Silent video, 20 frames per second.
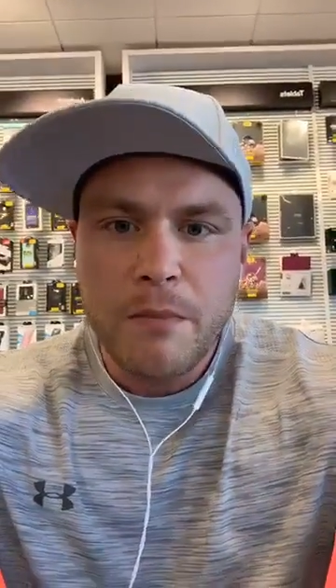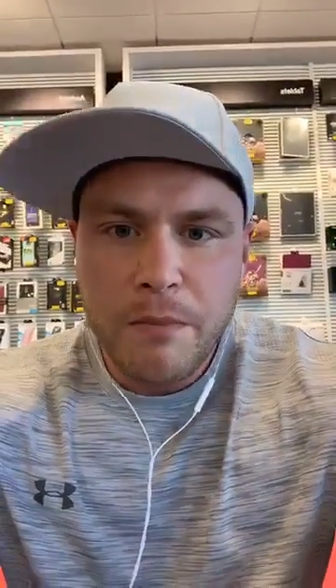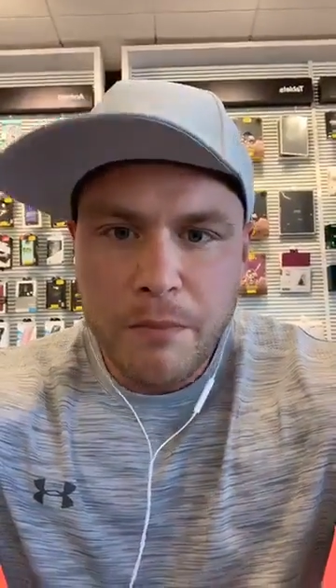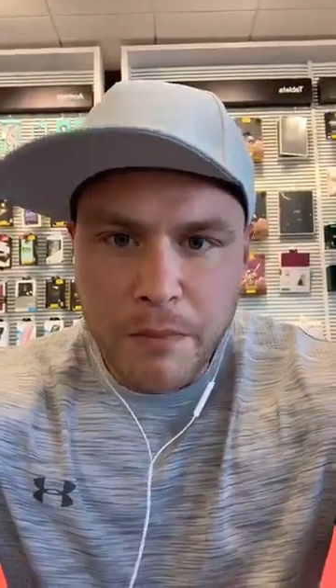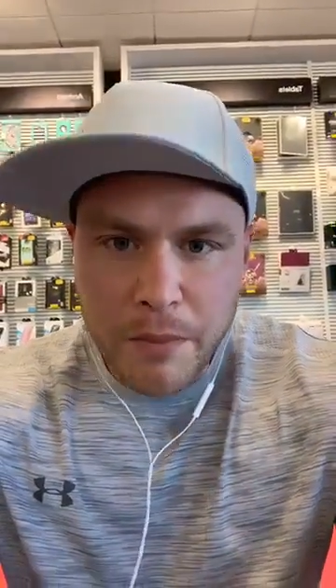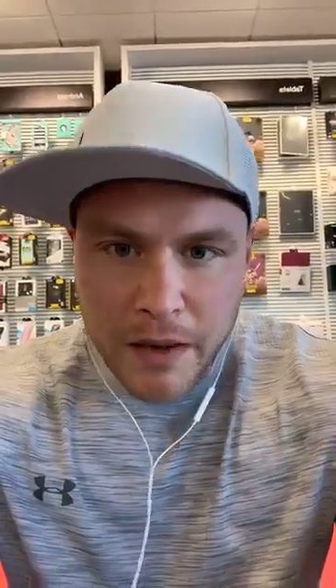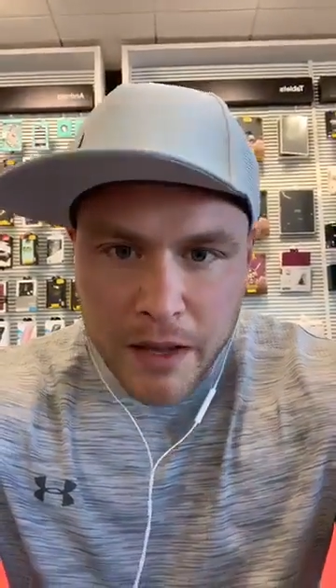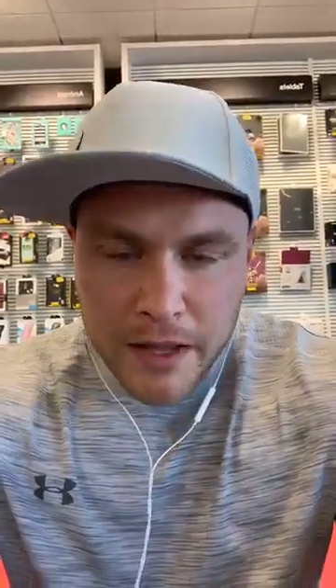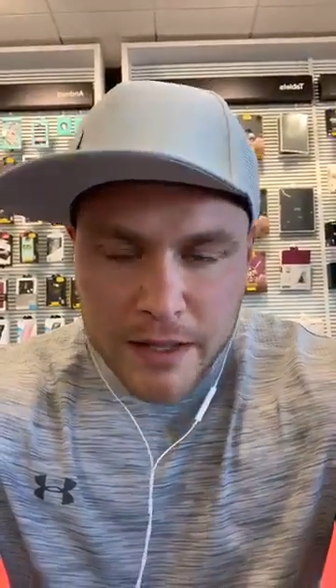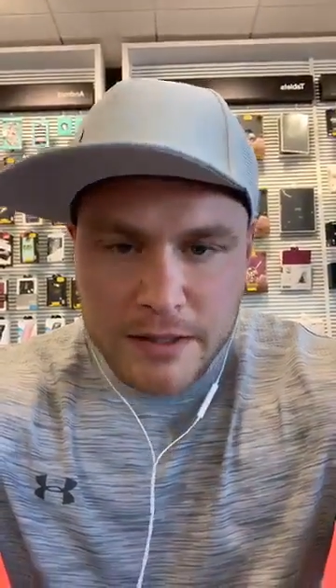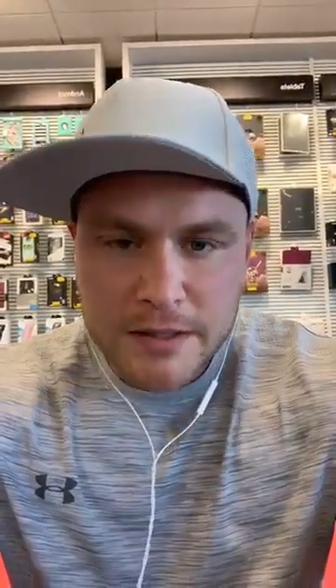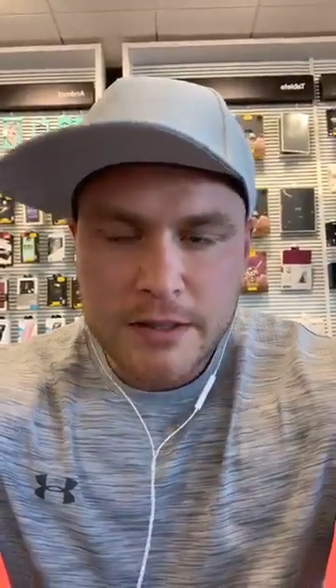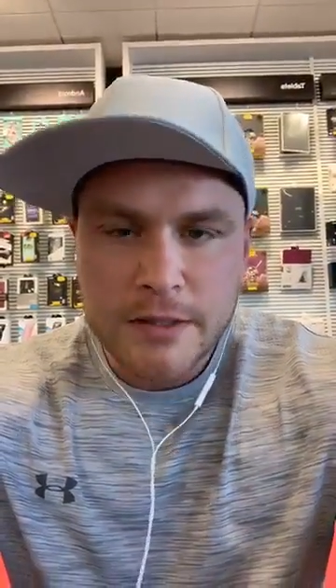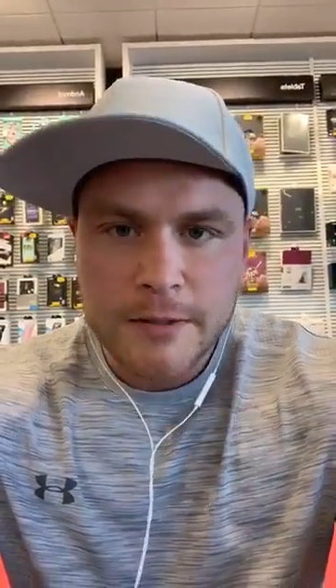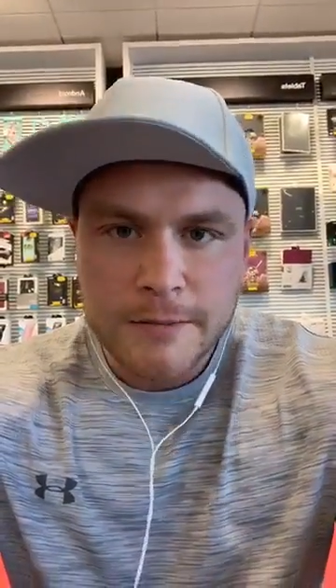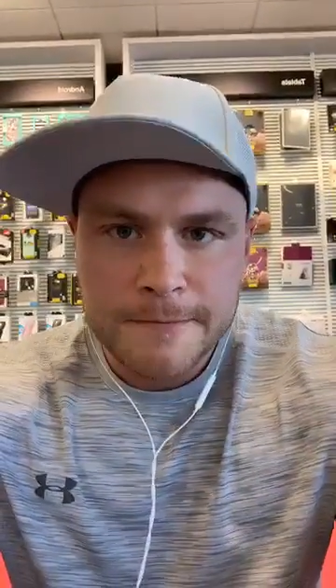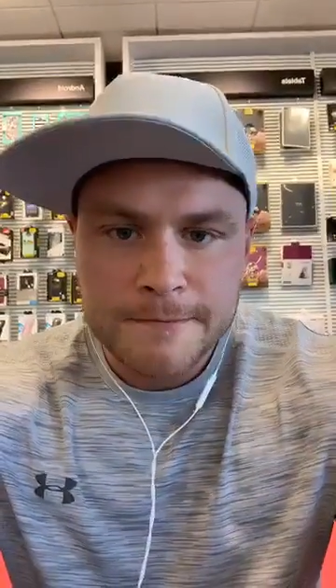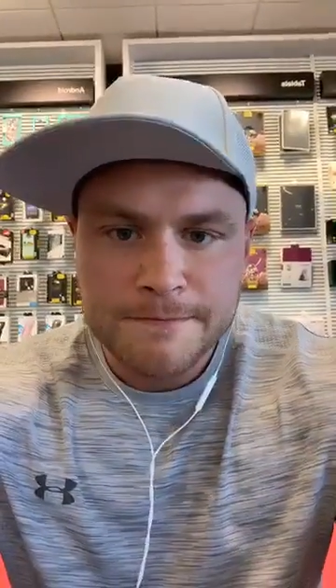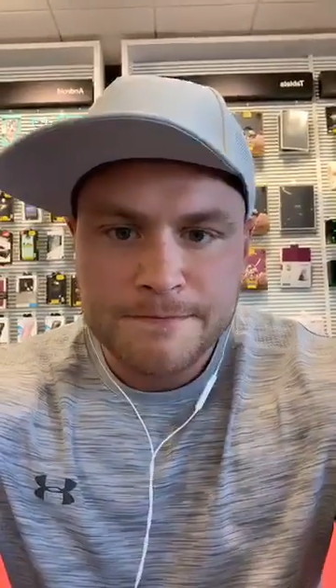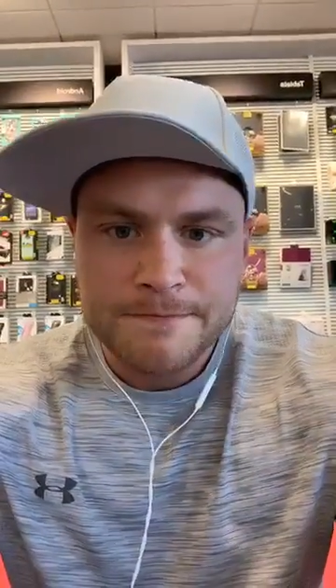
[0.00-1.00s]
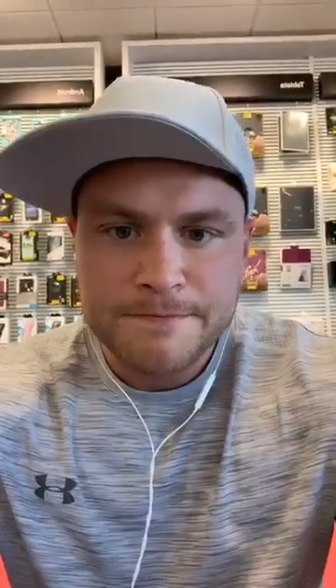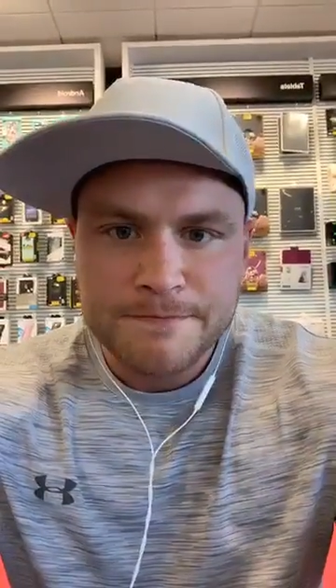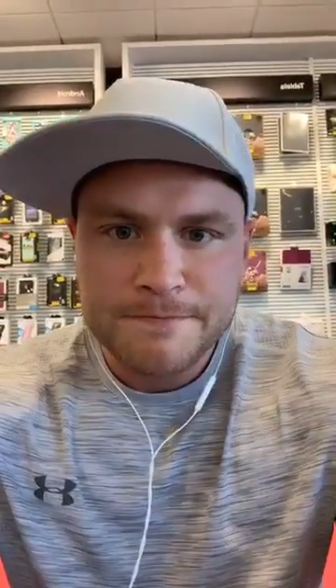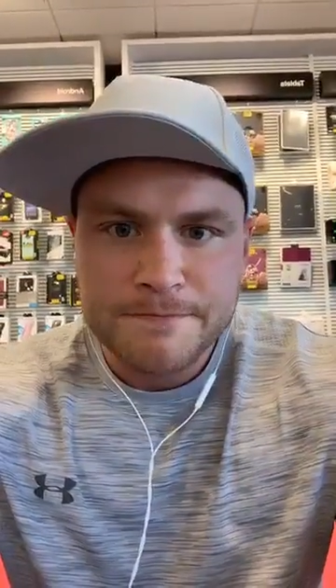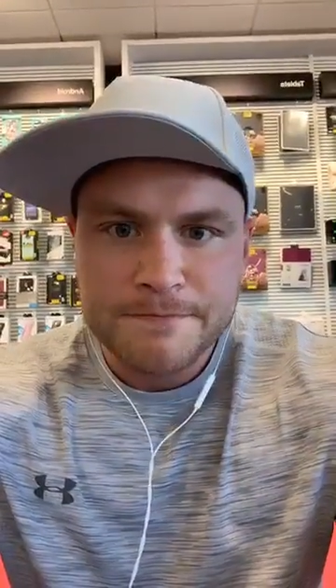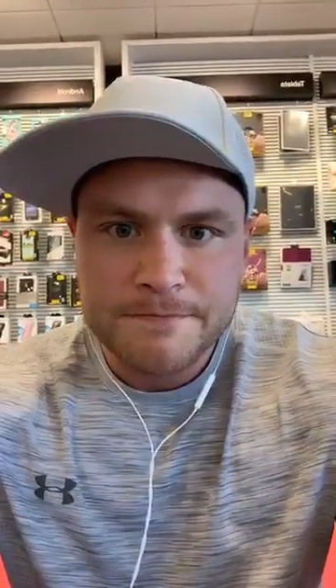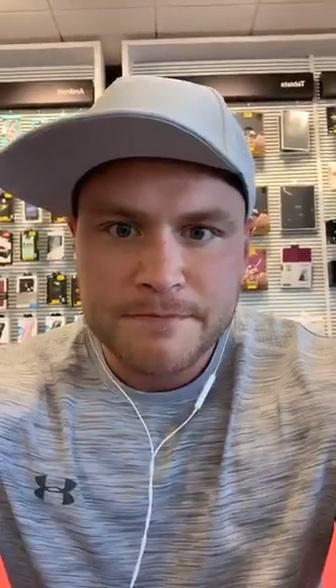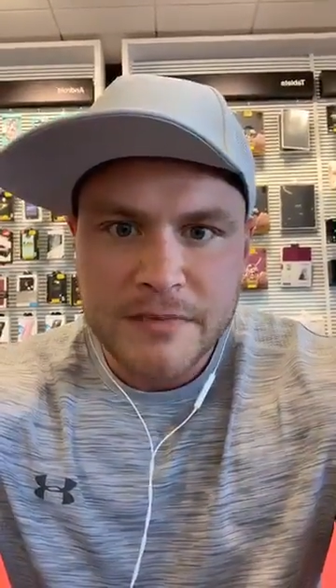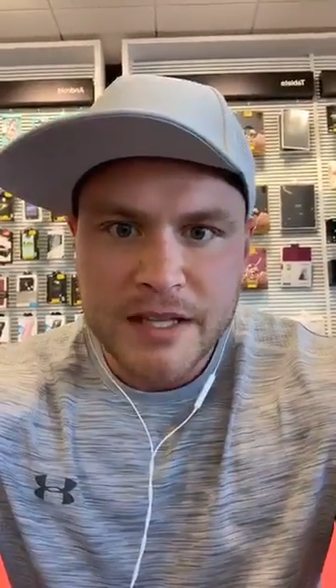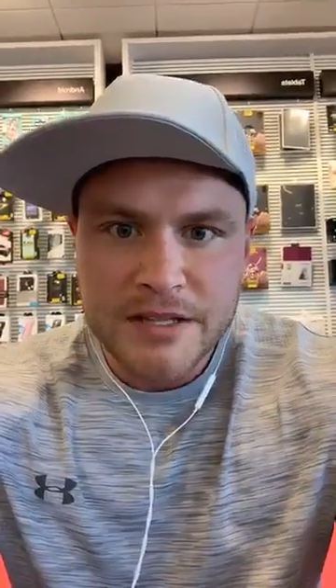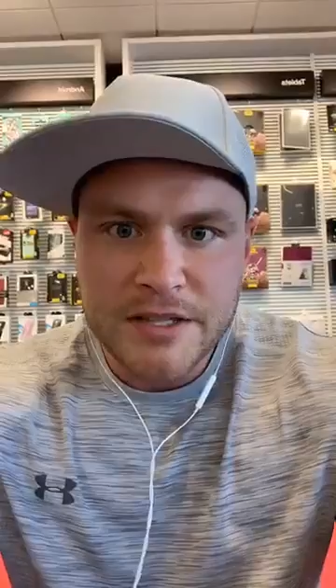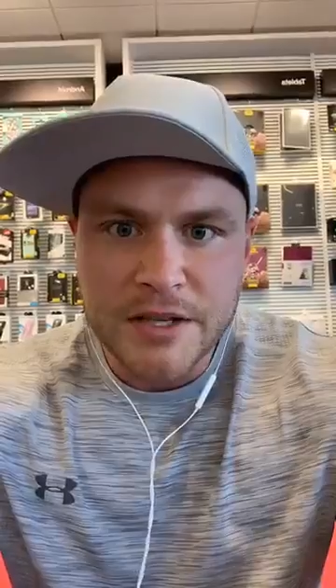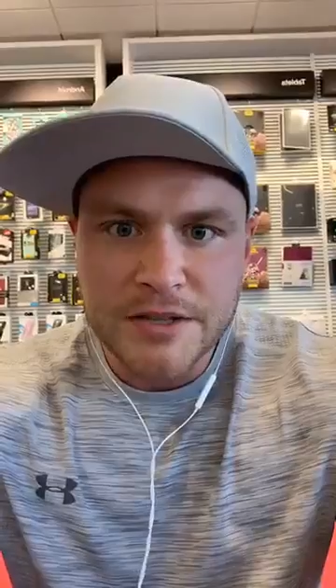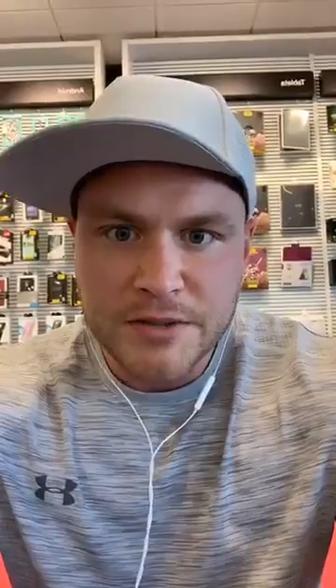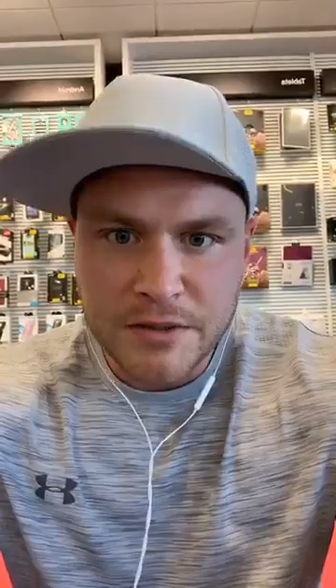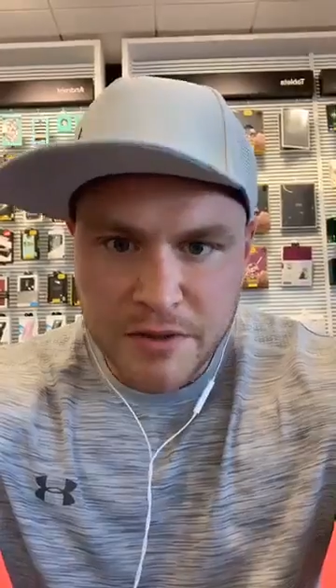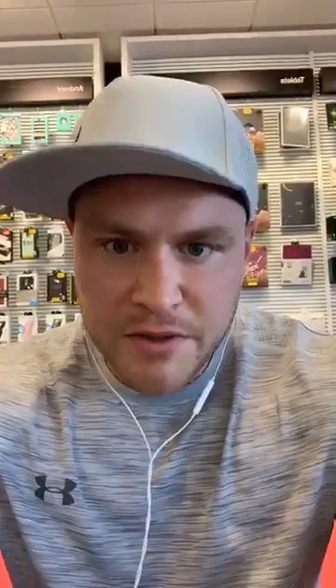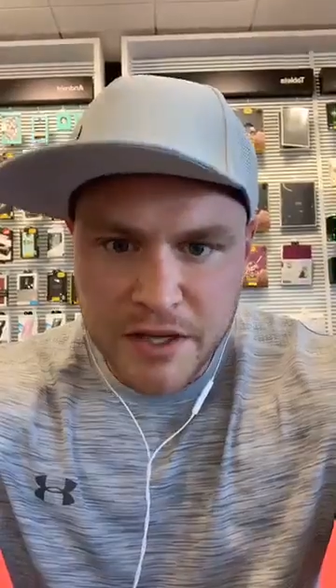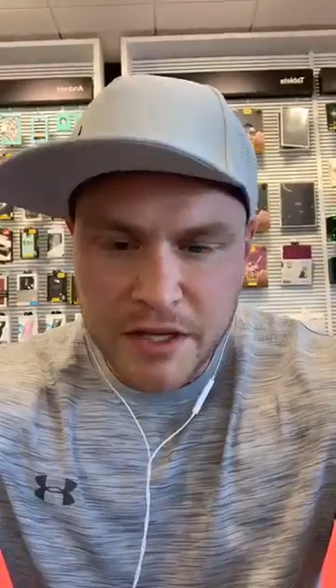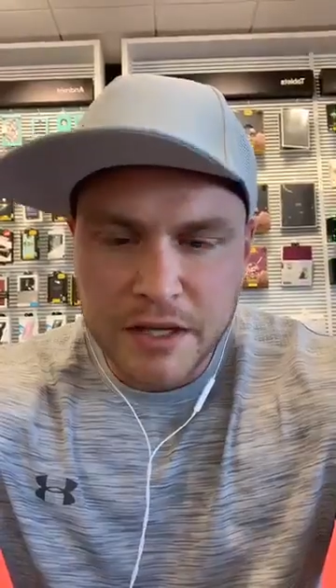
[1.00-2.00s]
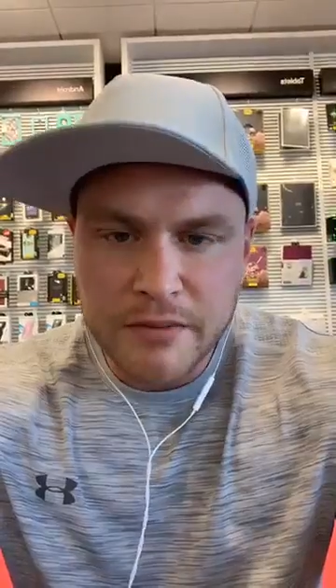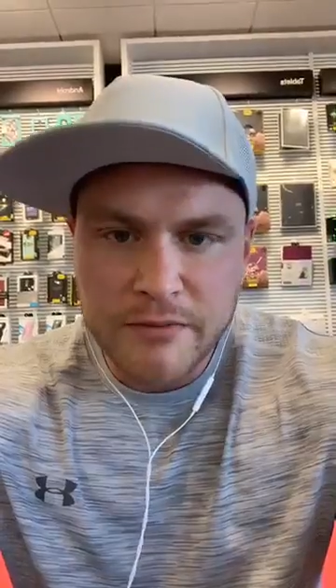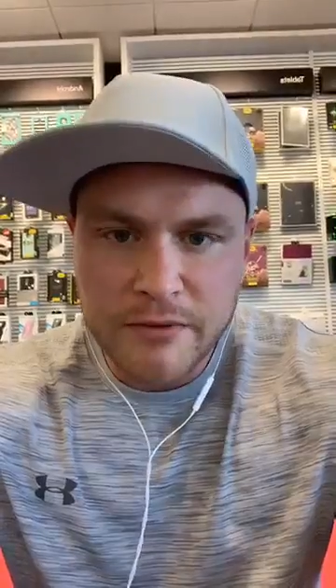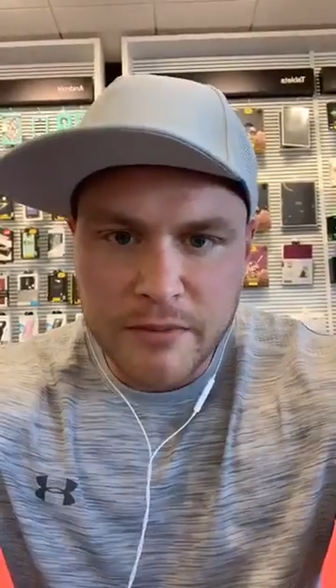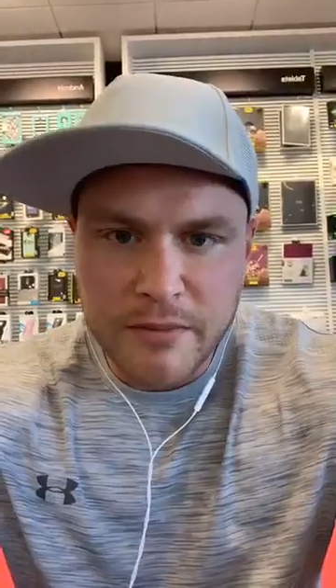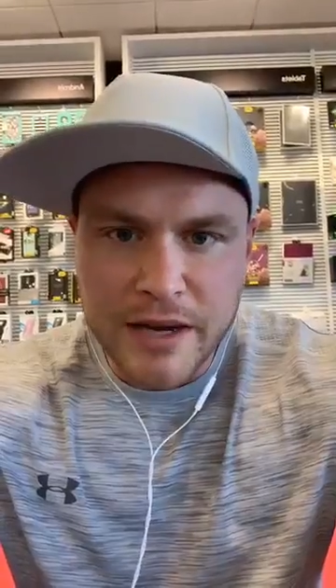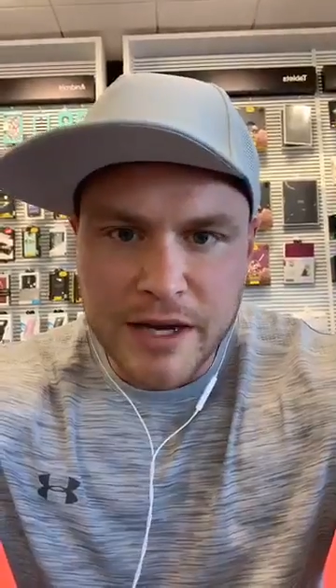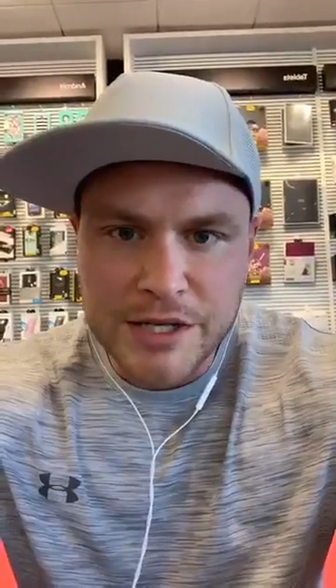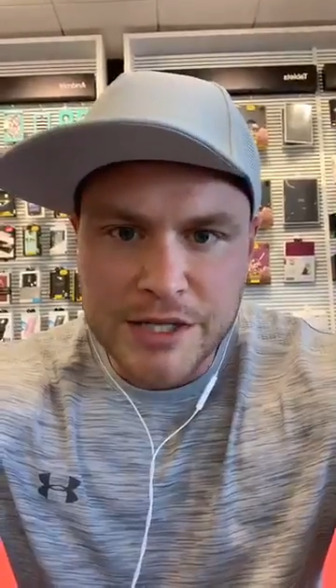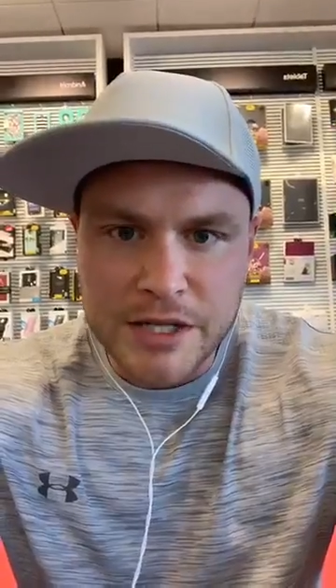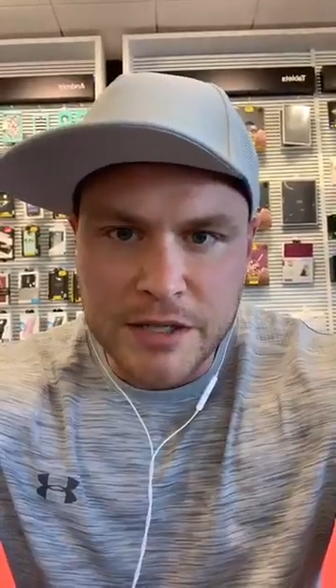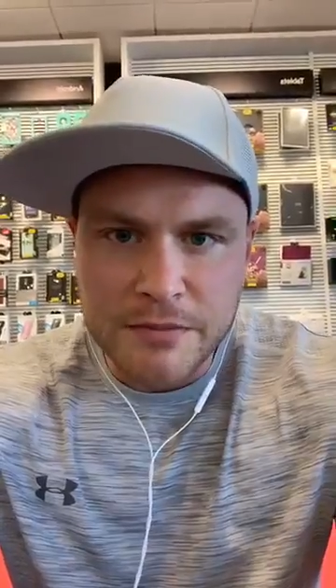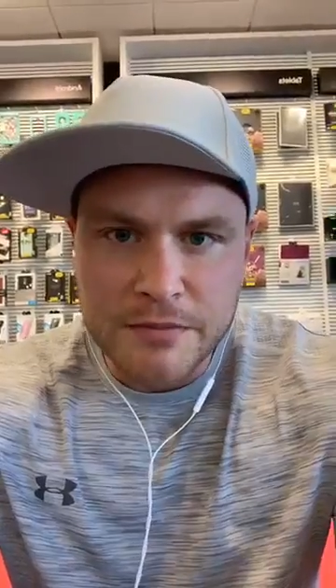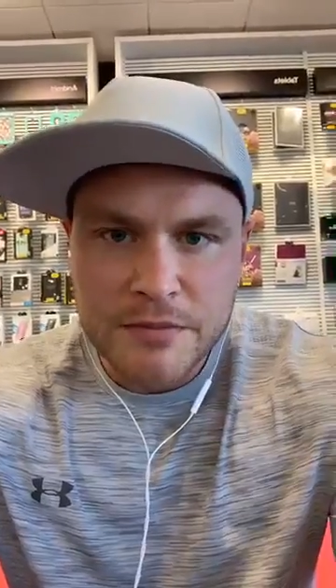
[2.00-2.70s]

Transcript: but it's also thick information.